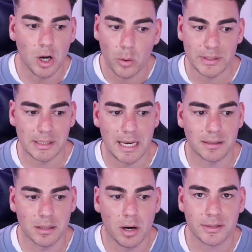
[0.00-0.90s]
Always
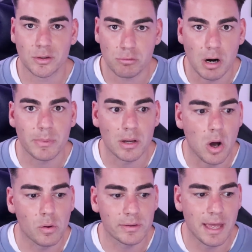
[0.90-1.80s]
kicked a nice crumbing
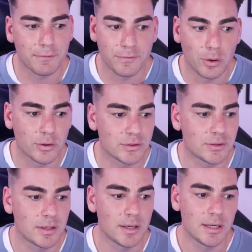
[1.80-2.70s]
goal in that first.